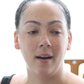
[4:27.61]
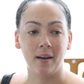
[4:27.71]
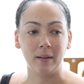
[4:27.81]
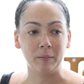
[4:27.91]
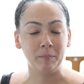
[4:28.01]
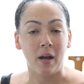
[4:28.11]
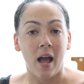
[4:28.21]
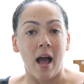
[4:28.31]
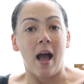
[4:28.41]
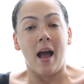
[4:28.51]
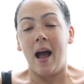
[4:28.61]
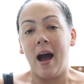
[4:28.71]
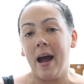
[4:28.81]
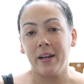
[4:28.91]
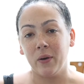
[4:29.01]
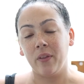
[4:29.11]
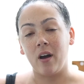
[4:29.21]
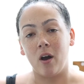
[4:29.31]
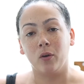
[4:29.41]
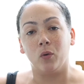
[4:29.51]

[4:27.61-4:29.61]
I know that on